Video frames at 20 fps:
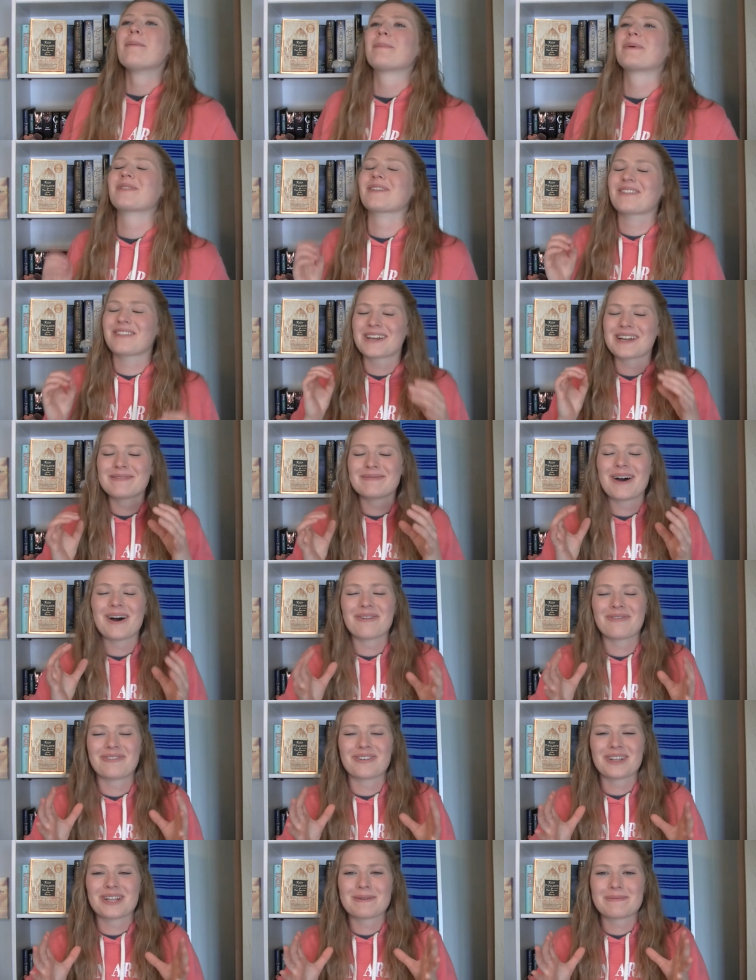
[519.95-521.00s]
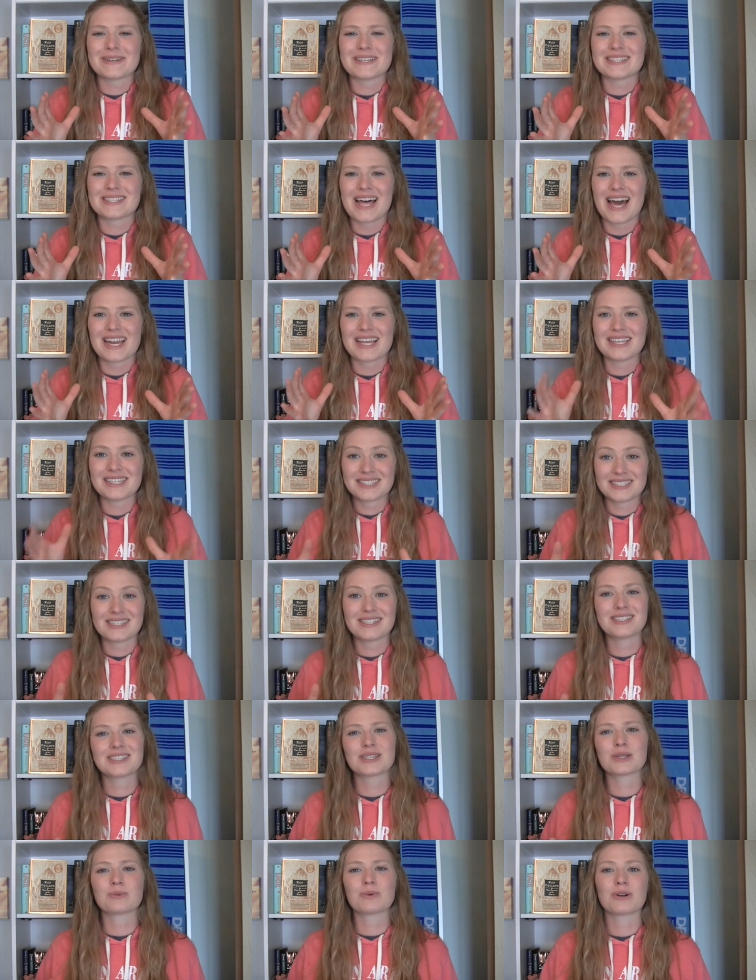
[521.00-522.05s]
But the thing about Philip is that he
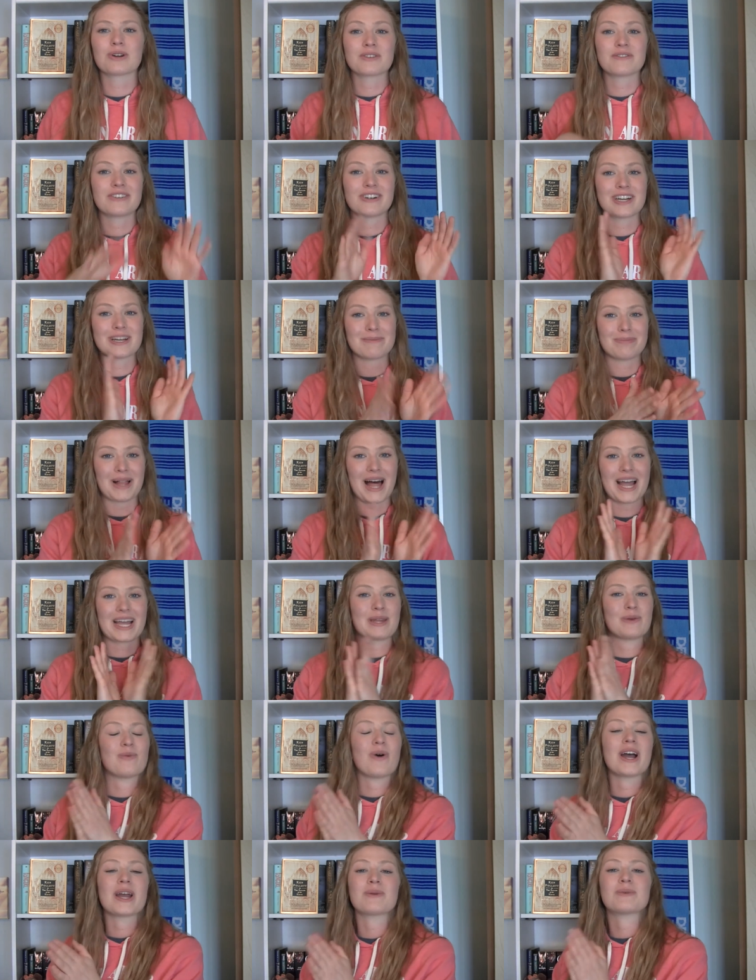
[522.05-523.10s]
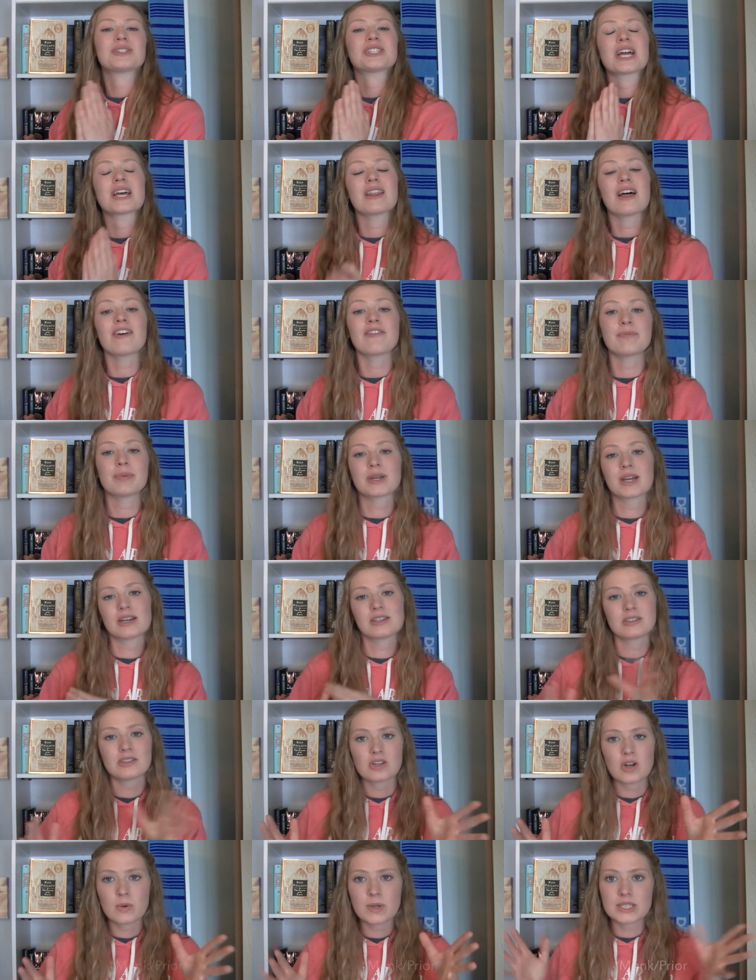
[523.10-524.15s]
sees the world very black and white, which I love
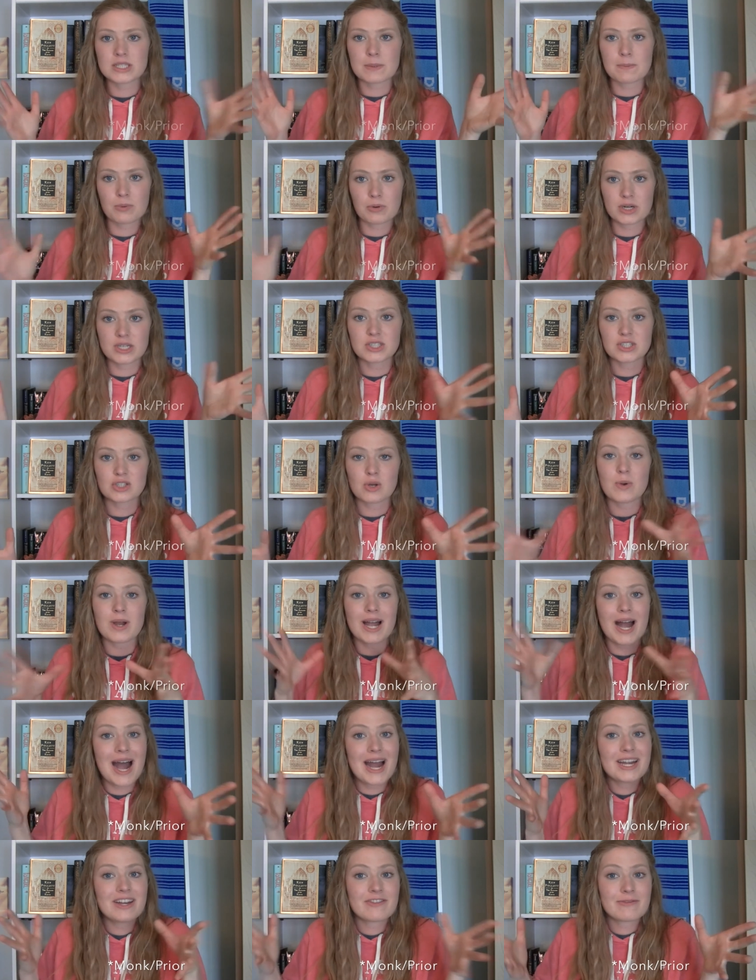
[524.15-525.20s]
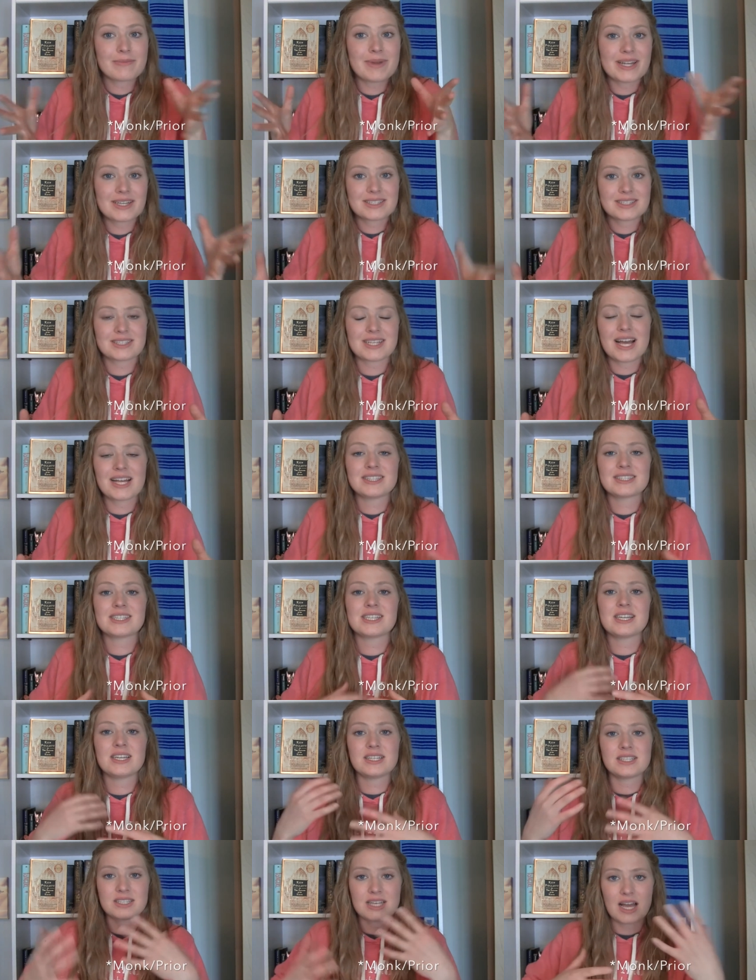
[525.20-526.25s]
because, you know, he's a priest, so it kind of makes sense.
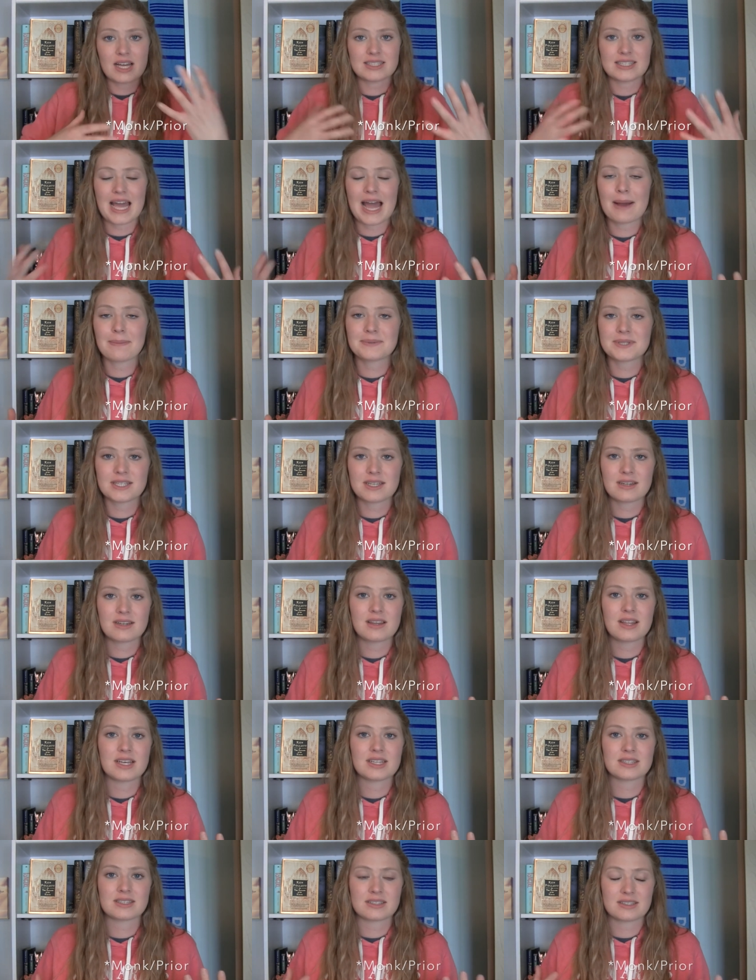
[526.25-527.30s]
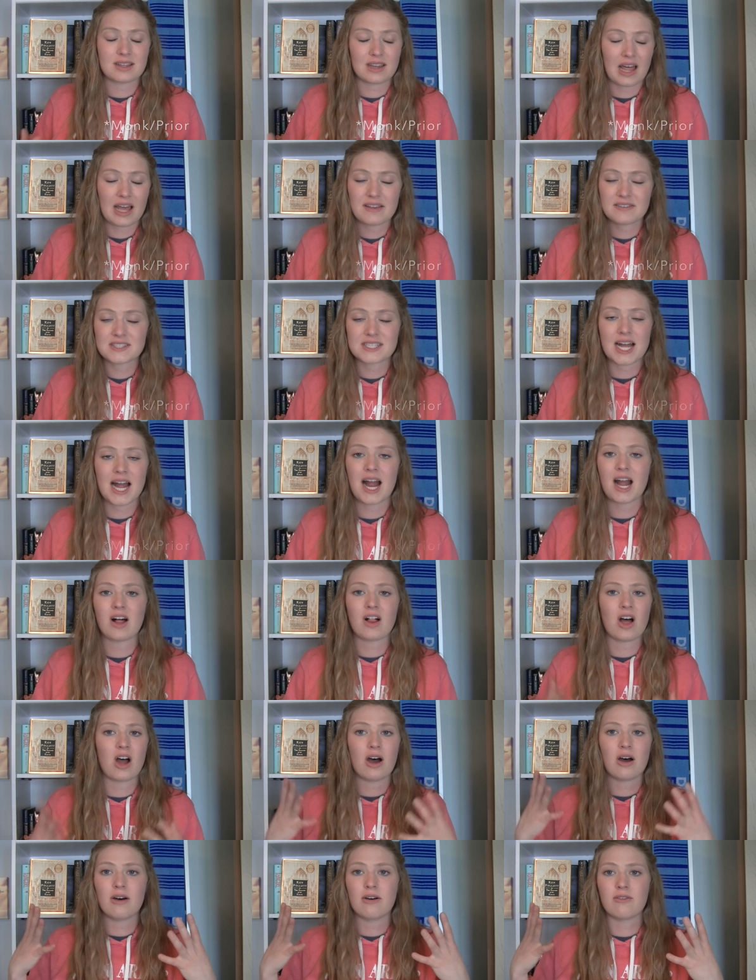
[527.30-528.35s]
He's adapted this
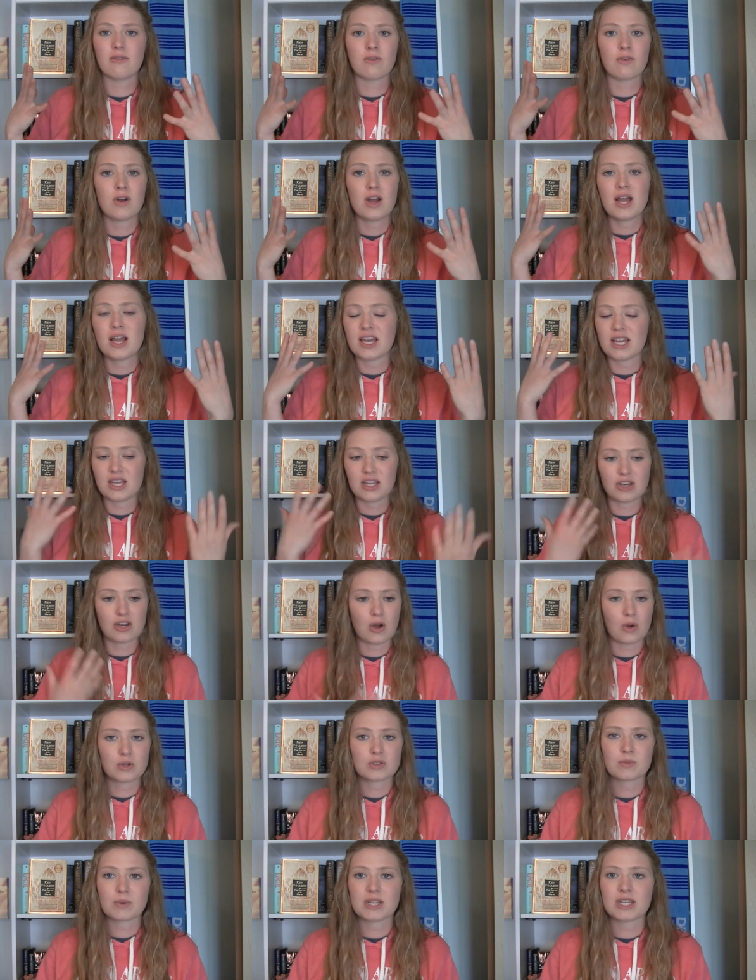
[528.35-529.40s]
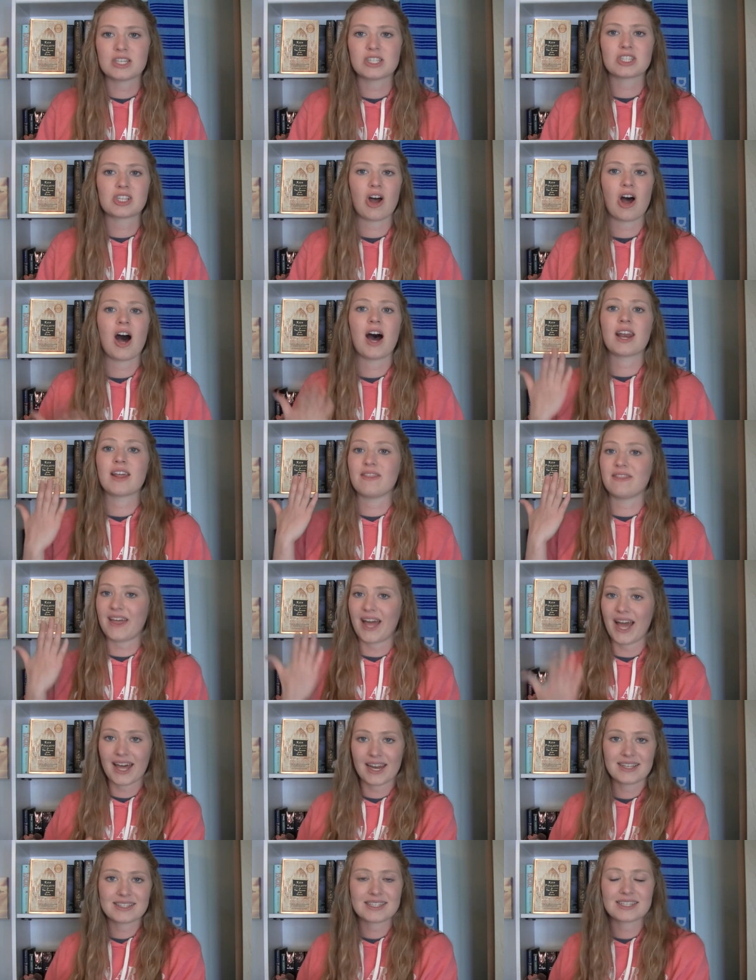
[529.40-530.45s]
lifestyle of he knows what he's taught and
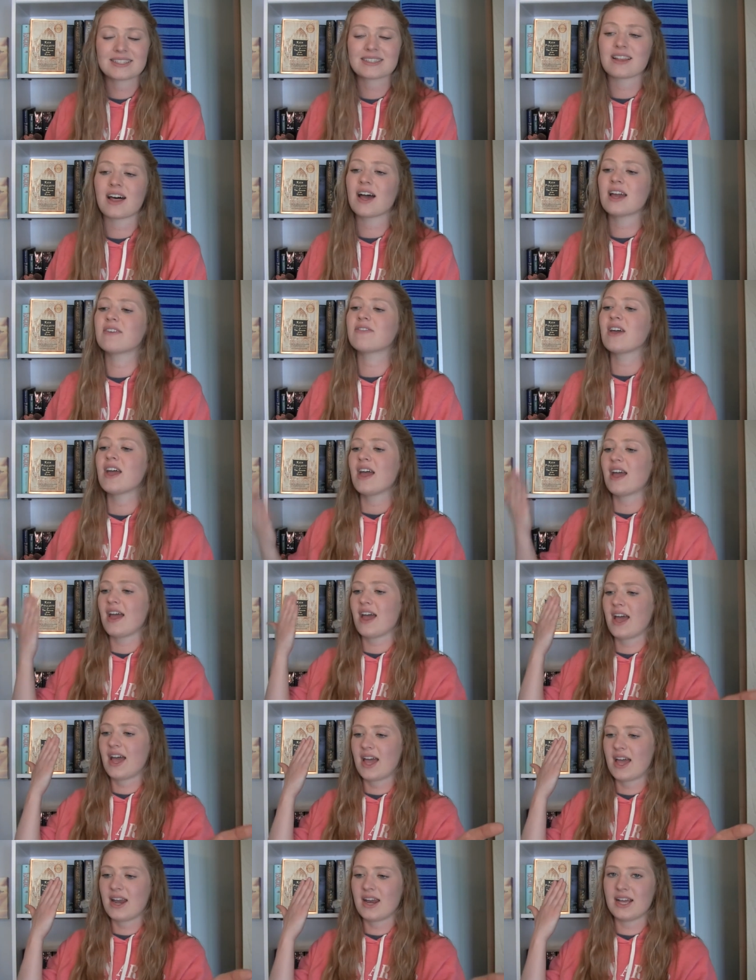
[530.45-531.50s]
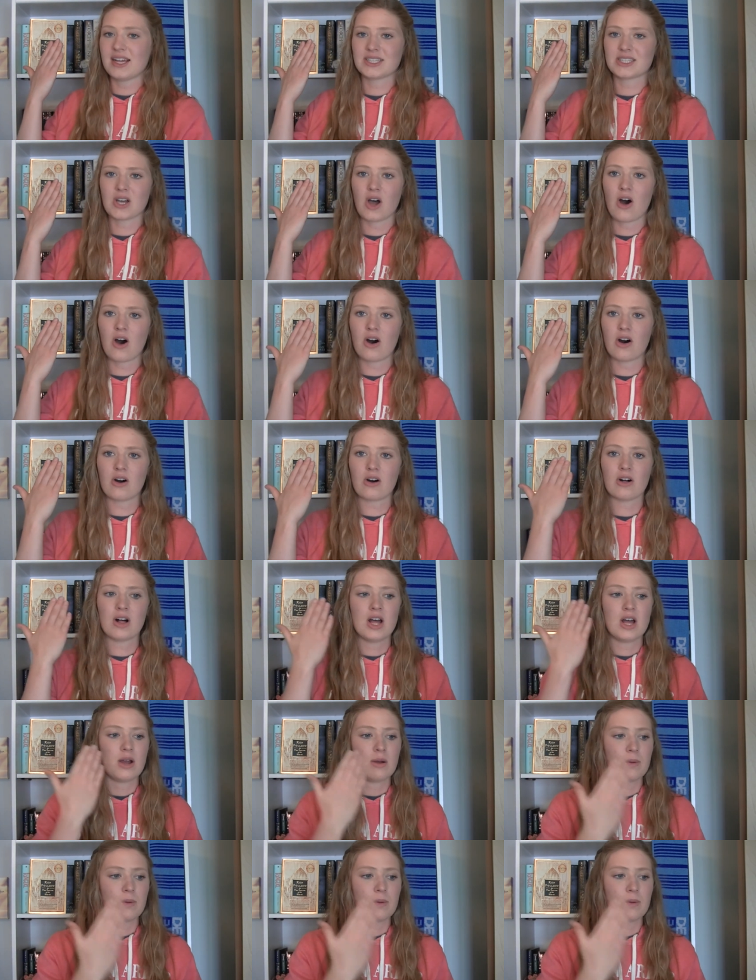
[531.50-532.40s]
that is his life, and it's all